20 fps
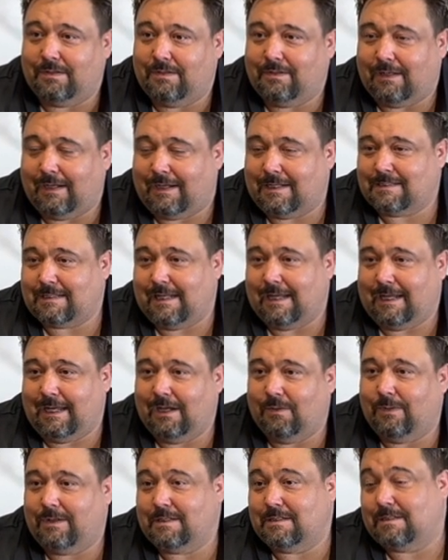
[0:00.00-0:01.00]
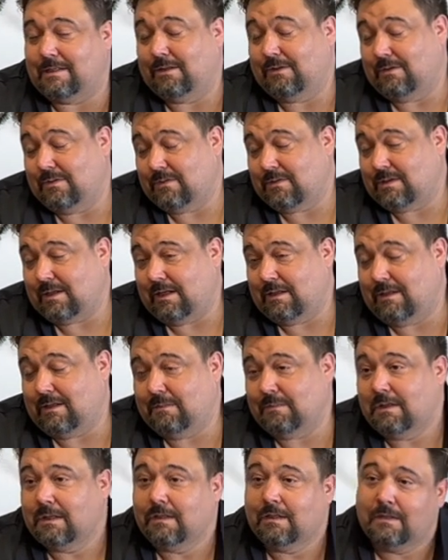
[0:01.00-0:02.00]
Like I said, I can't wait to see the new
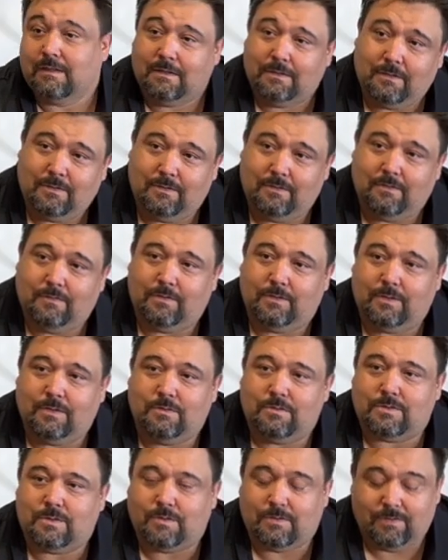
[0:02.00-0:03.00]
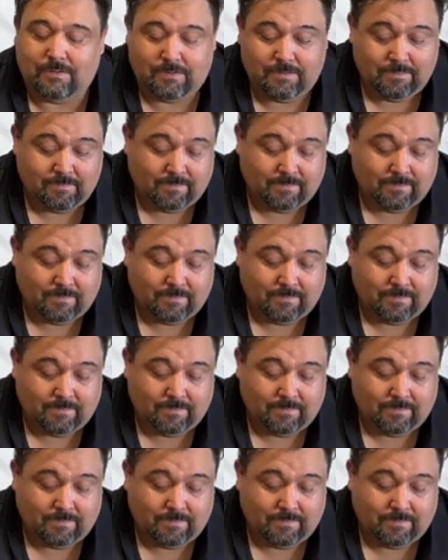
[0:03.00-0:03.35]
stadium, new turf.